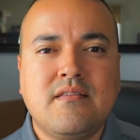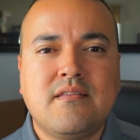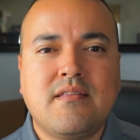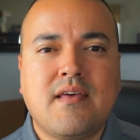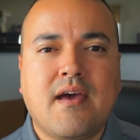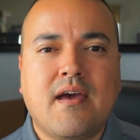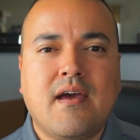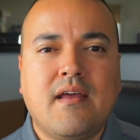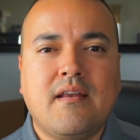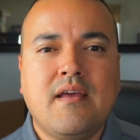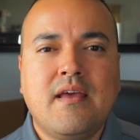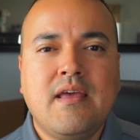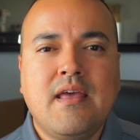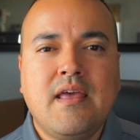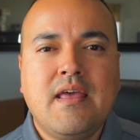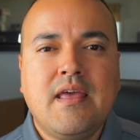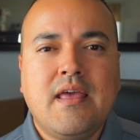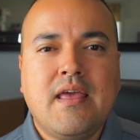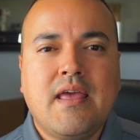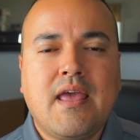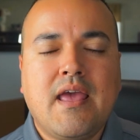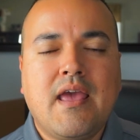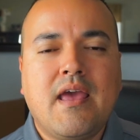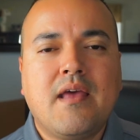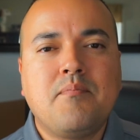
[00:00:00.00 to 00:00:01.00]
in that
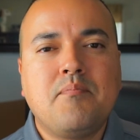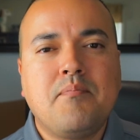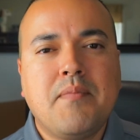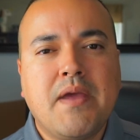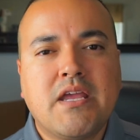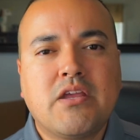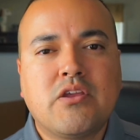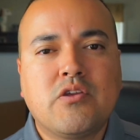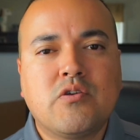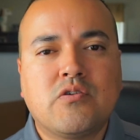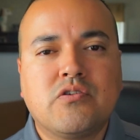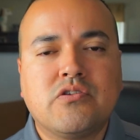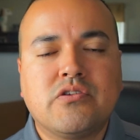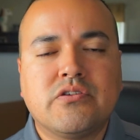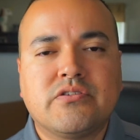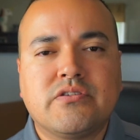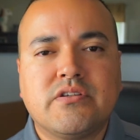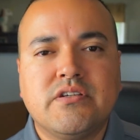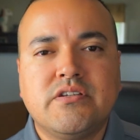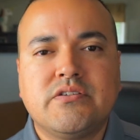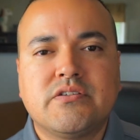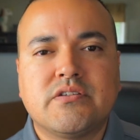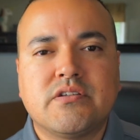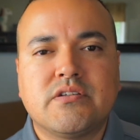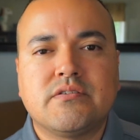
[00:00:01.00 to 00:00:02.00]
and make your
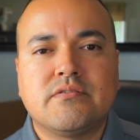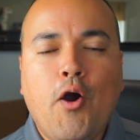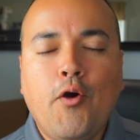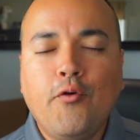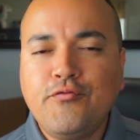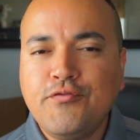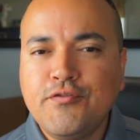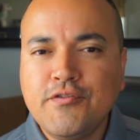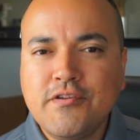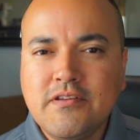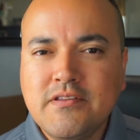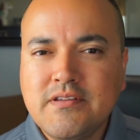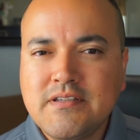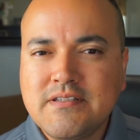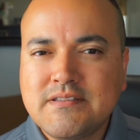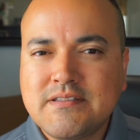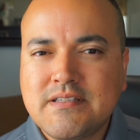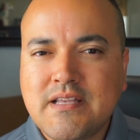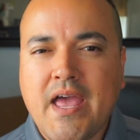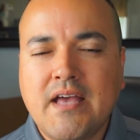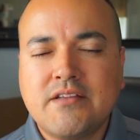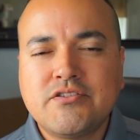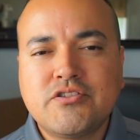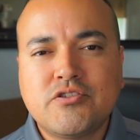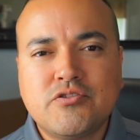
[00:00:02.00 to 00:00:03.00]
decision. Hopefully this
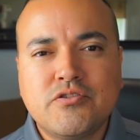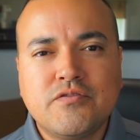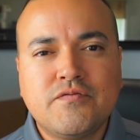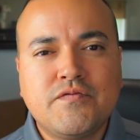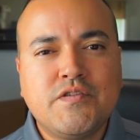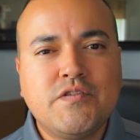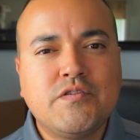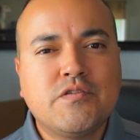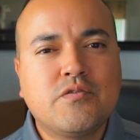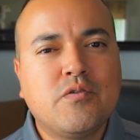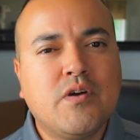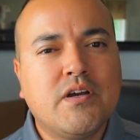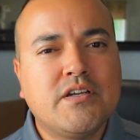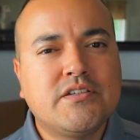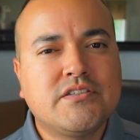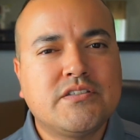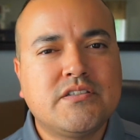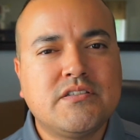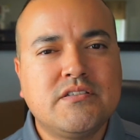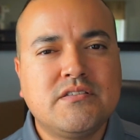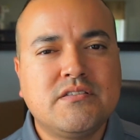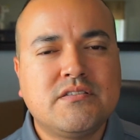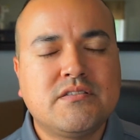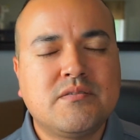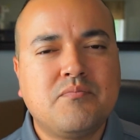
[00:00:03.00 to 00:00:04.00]
answered a few
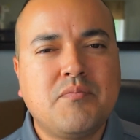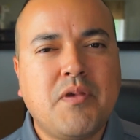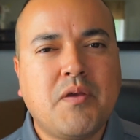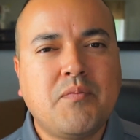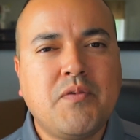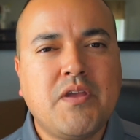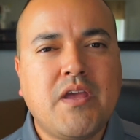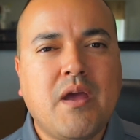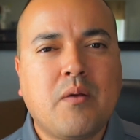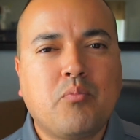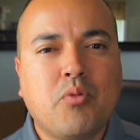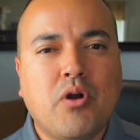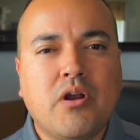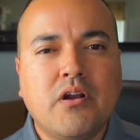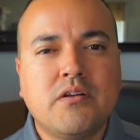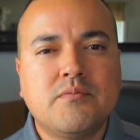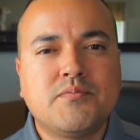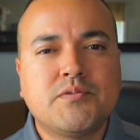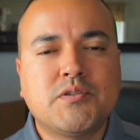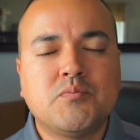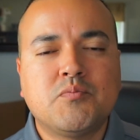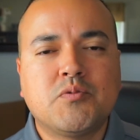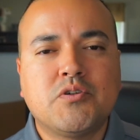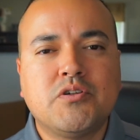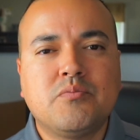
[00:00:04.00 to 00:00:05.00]
questions and maybe I brought
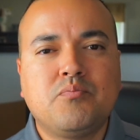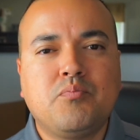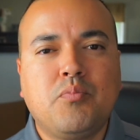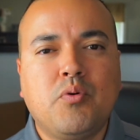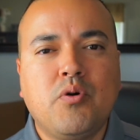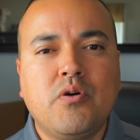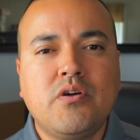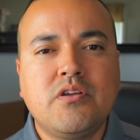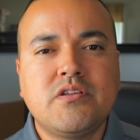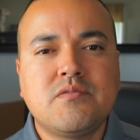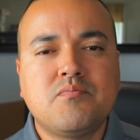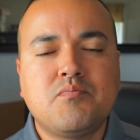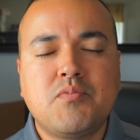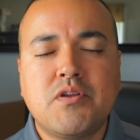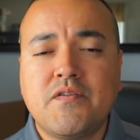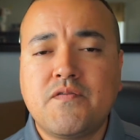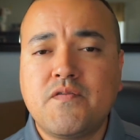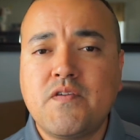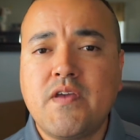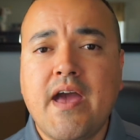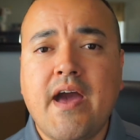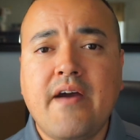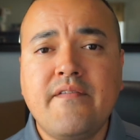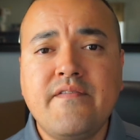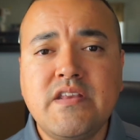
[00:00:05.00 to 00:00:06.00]
up some good points, but if
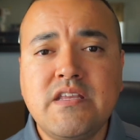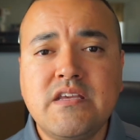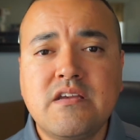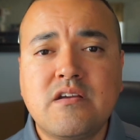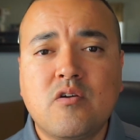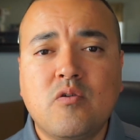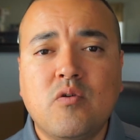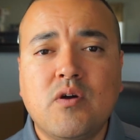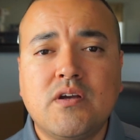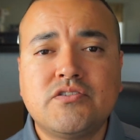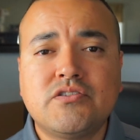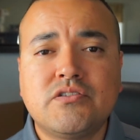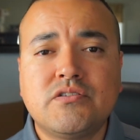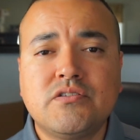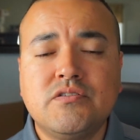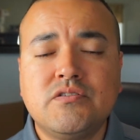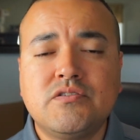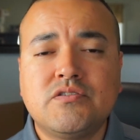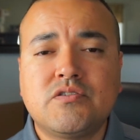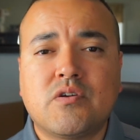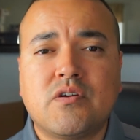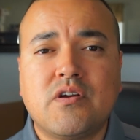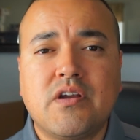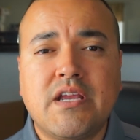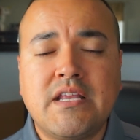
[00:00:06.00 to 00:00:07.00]
you have any
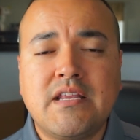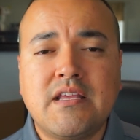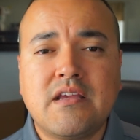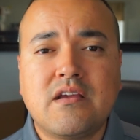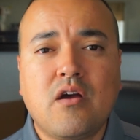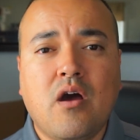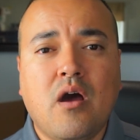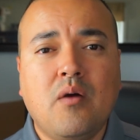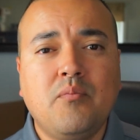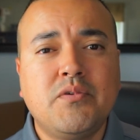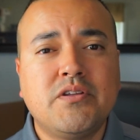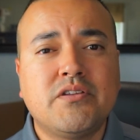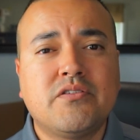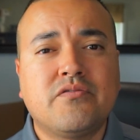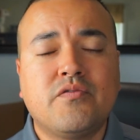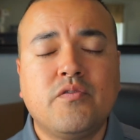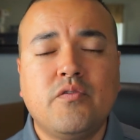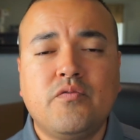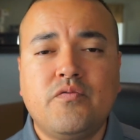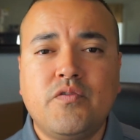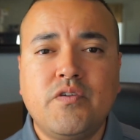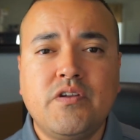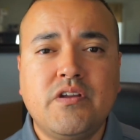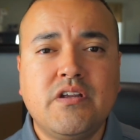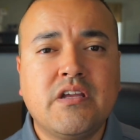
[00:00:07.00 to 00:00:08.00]
questions or any comments, feel
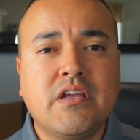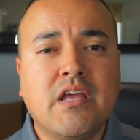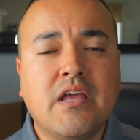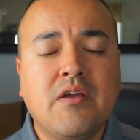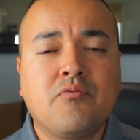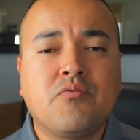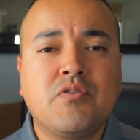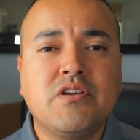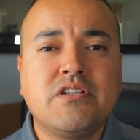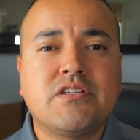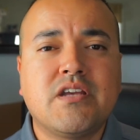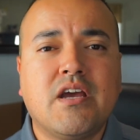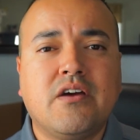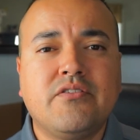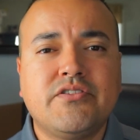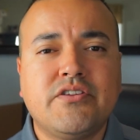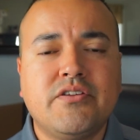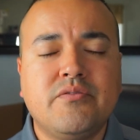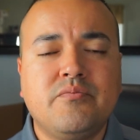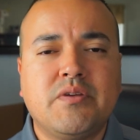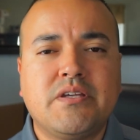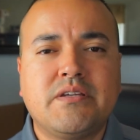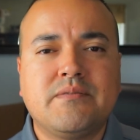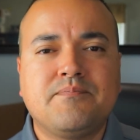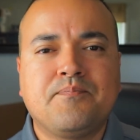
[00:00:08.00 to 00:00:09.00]
free to reach out
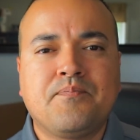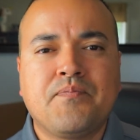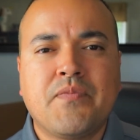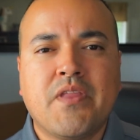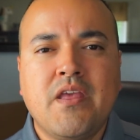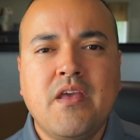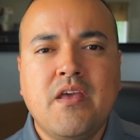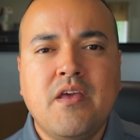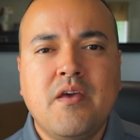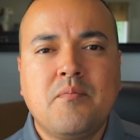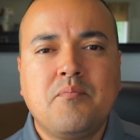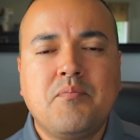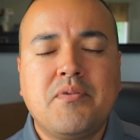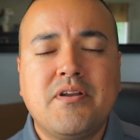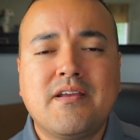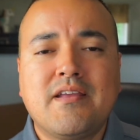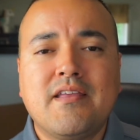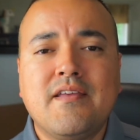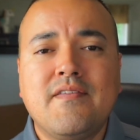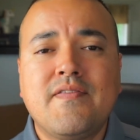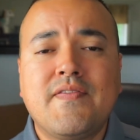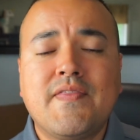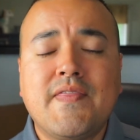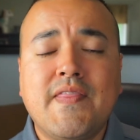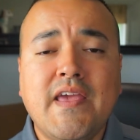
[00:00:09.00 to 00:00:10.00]
to me. But
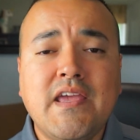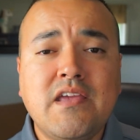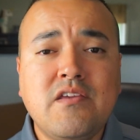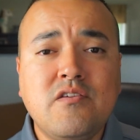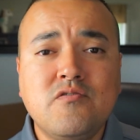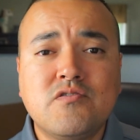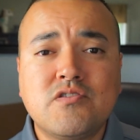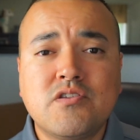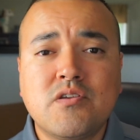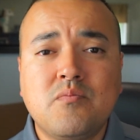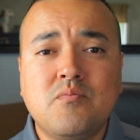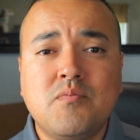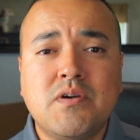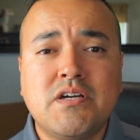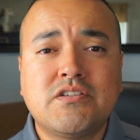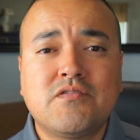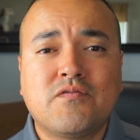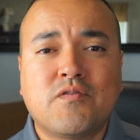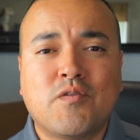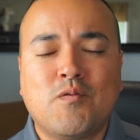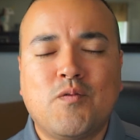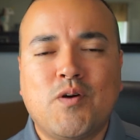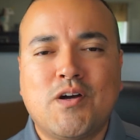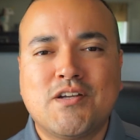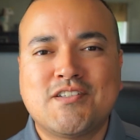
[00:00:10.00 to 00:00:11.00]
again, thank you so much
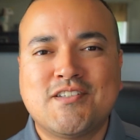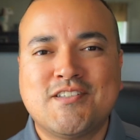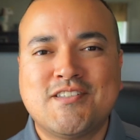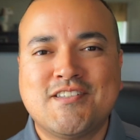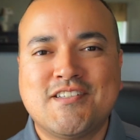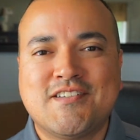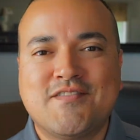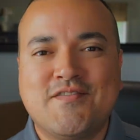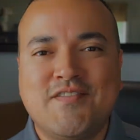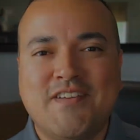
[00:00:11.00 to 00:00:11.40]
for watching this